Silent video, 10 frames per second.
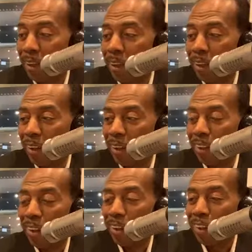
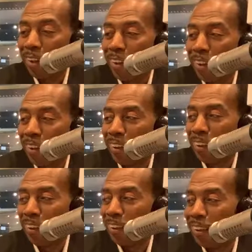
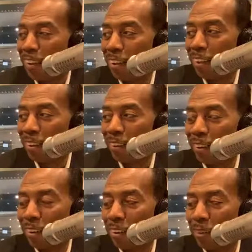
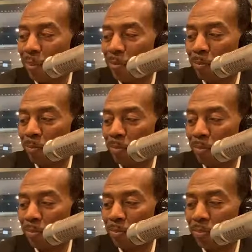(silent)